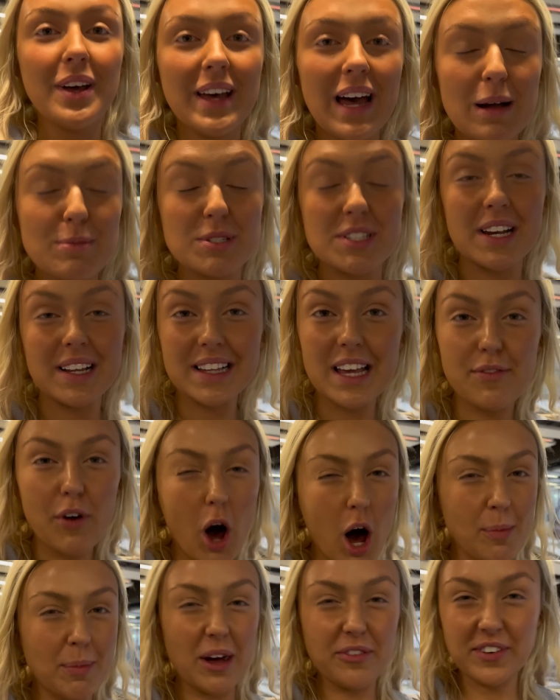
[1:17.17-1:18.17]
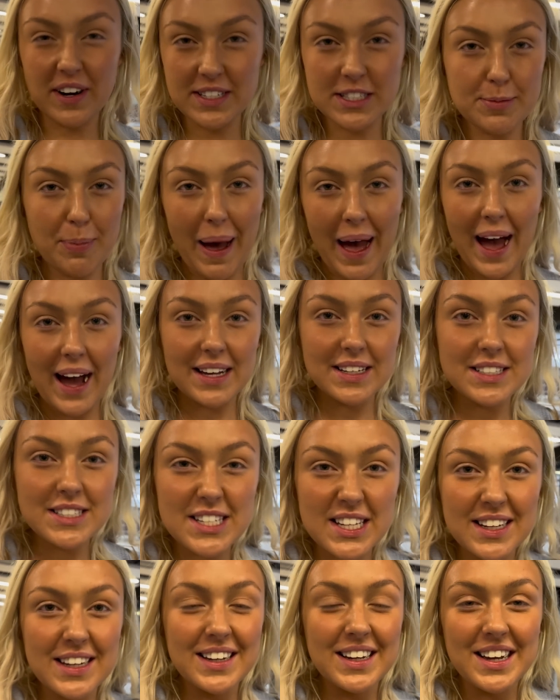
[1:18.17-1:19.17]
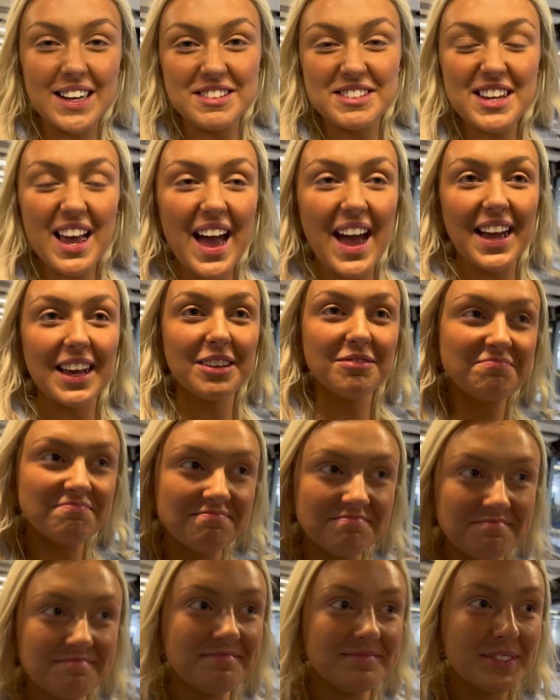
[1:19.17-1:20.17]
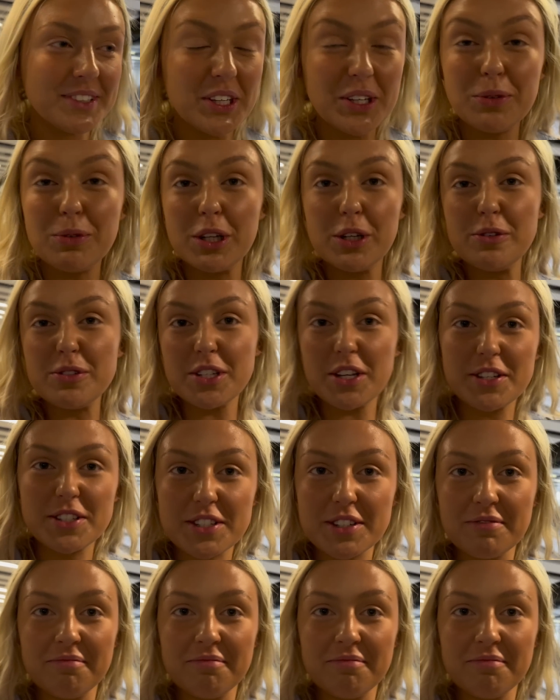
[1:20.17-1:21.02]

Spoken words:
I'm just gonna leave all my friends behind and say, you losers.